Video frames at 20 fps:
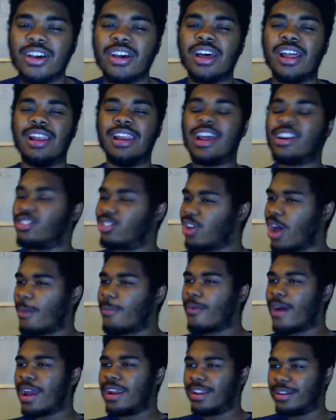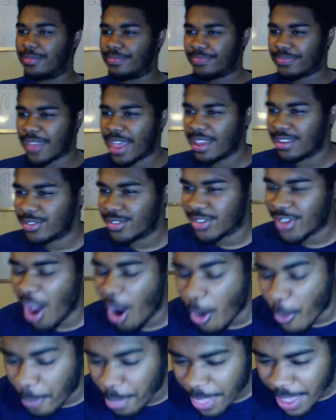let us hop right in.
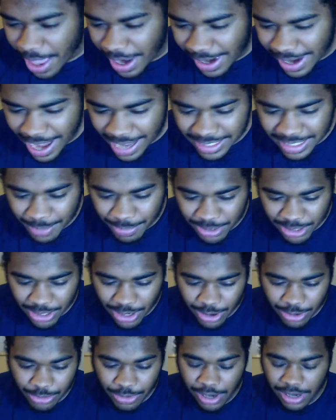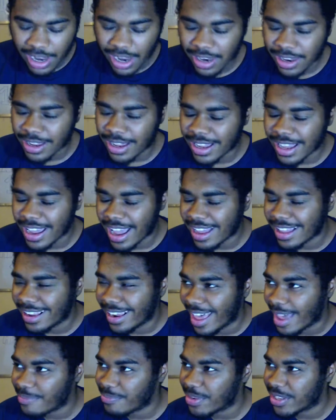So, last episode, well, look,
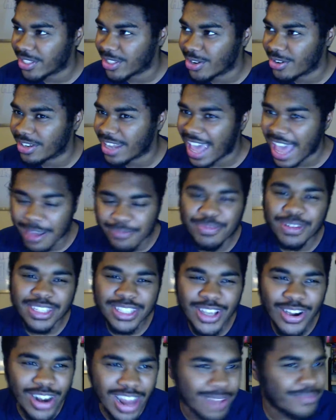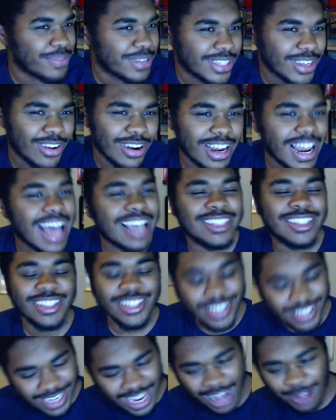episode.
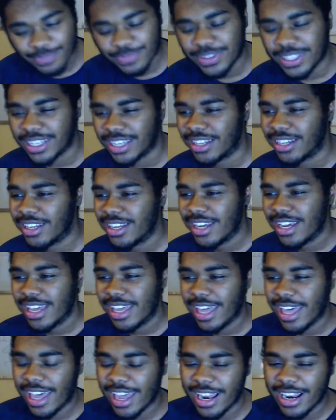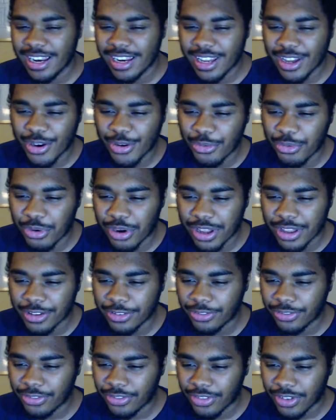Last chapter ended
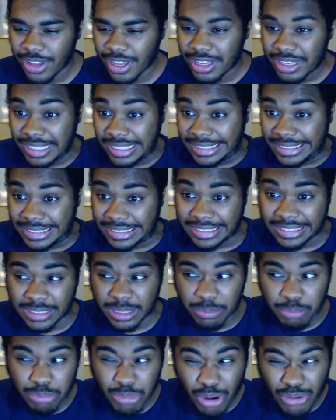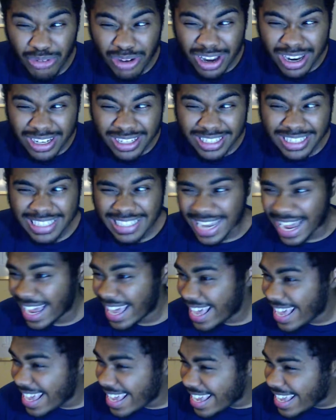with the mother
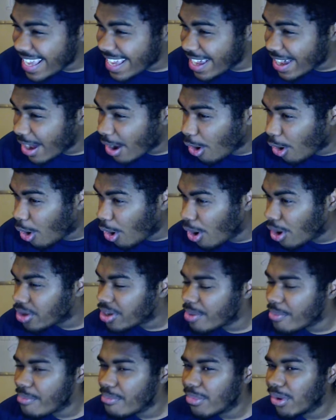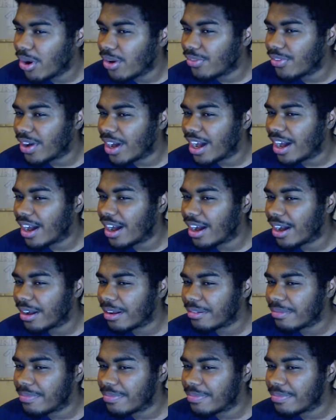dying or the mother